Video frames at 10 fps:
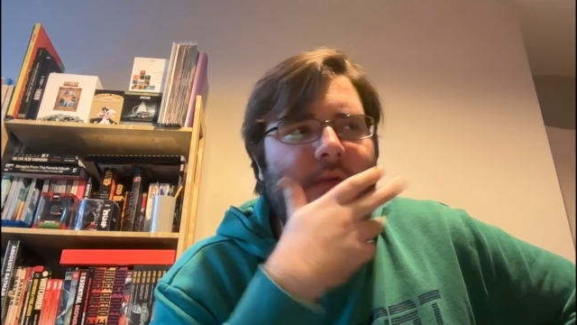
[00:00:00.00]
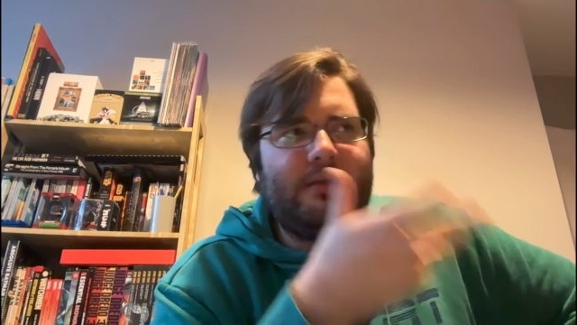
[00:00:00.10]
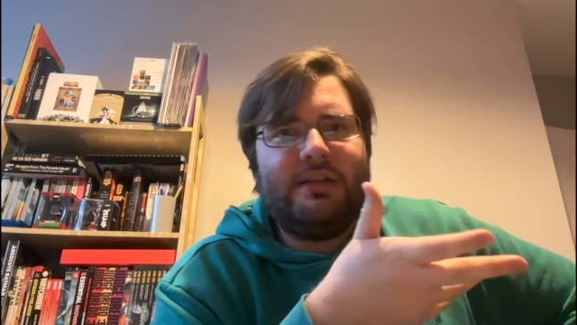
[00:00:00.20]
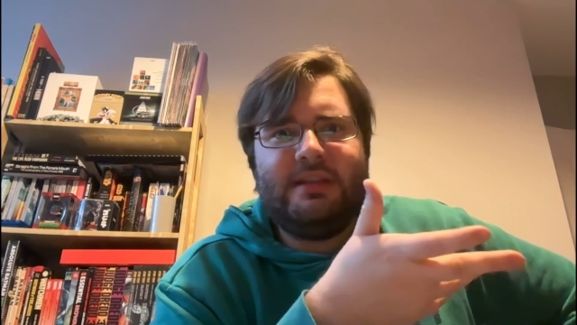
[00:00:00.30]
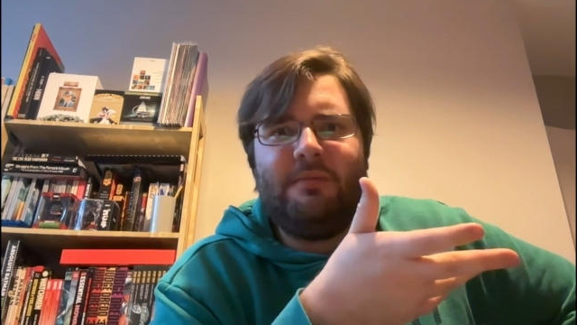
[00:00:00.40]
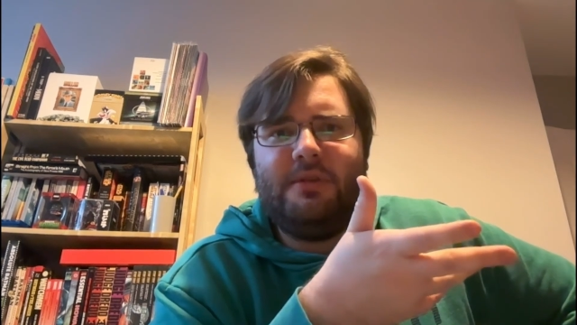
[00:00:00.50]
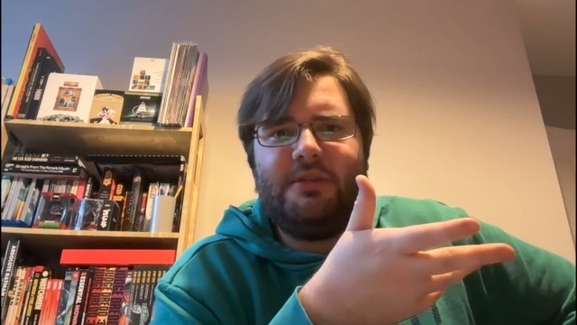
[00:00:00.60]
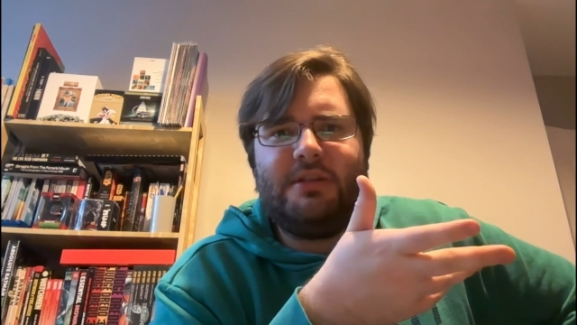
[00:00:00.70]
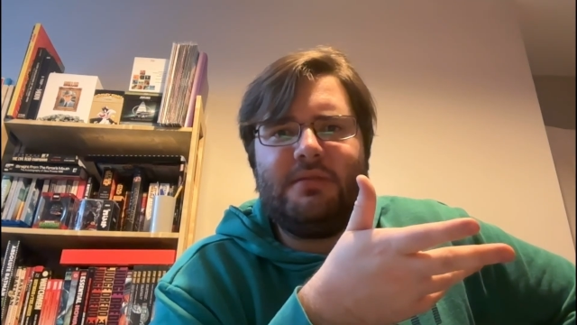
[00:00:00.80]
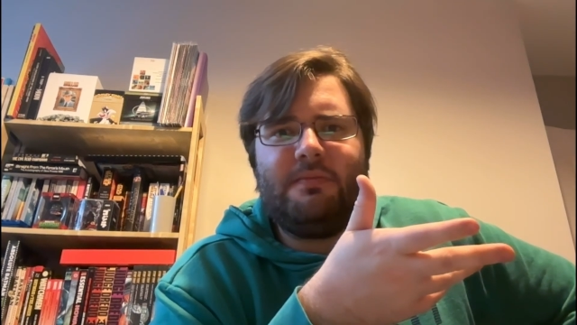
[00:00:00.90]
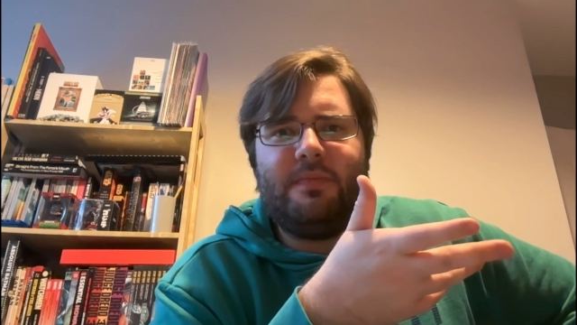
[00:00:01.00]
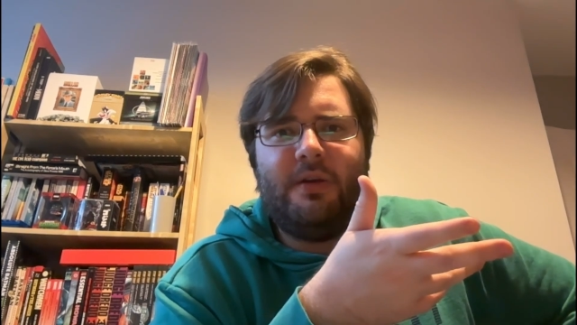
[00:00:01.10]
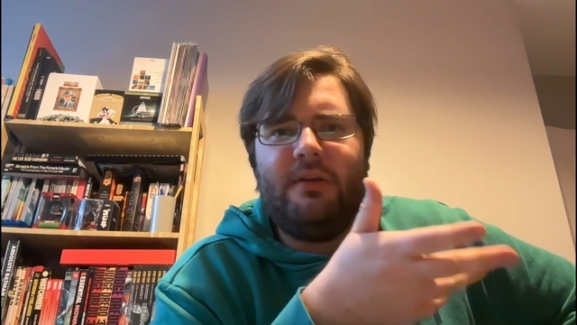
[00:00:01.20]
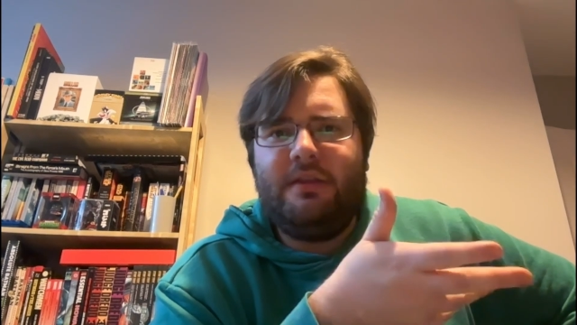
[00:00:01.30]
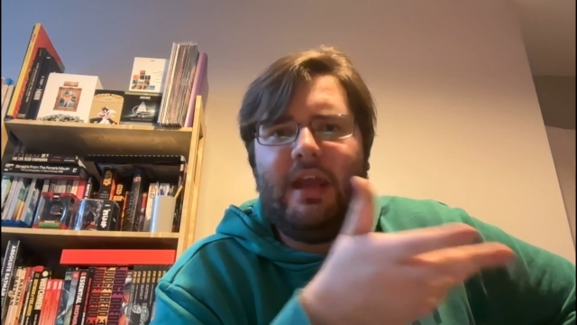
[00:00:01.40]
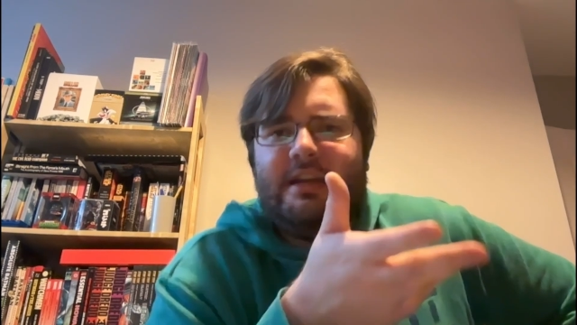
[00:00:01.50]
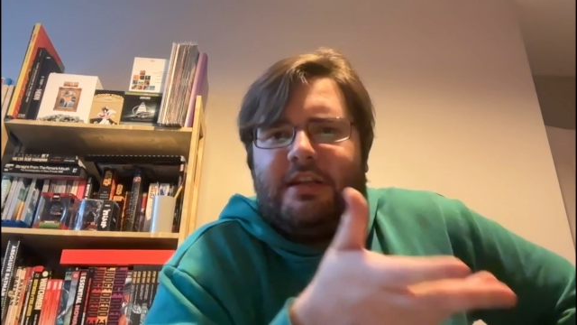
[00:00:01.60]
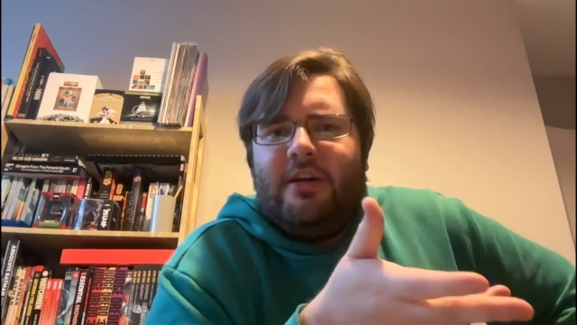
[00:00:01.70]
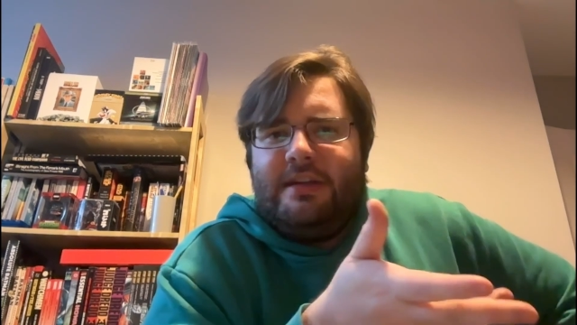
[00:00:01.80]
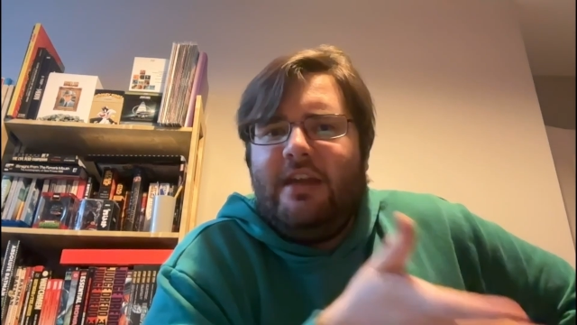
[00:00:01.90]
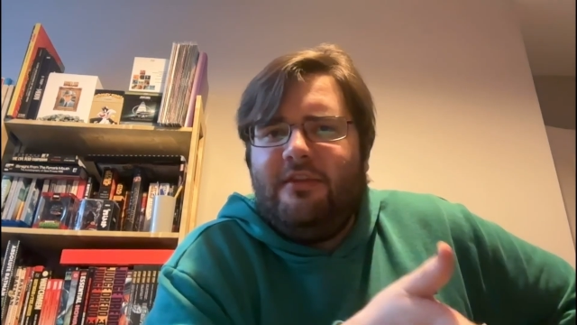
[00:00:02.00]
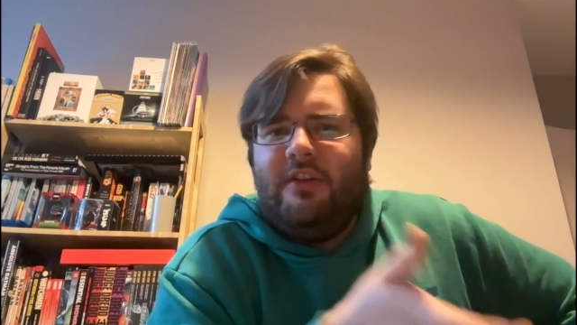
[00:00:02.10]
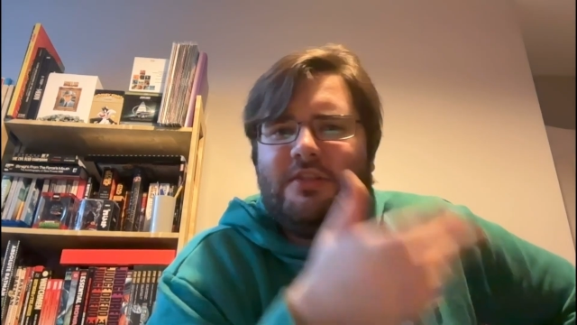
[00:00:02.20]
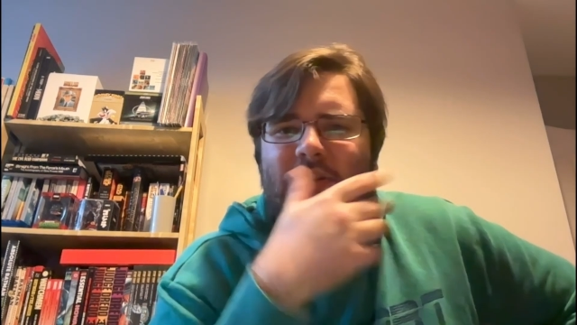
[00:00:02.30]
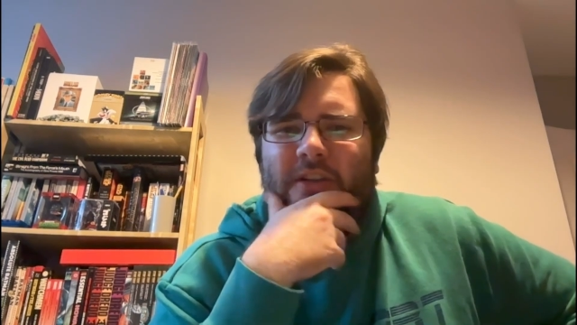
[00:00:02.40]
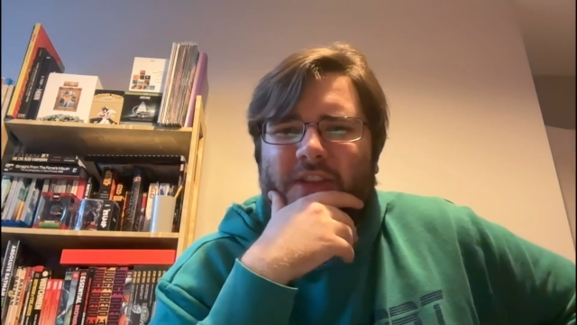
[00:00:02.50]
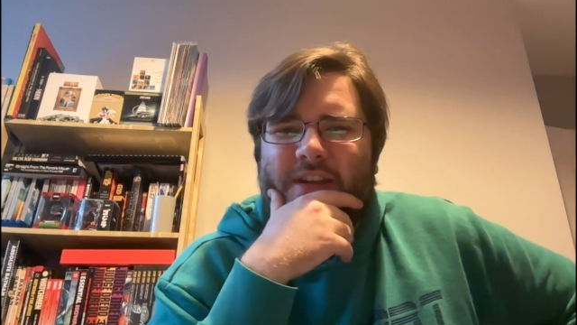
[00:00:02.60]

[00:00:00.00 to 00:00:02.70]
Disney will just put the HDR10 version on the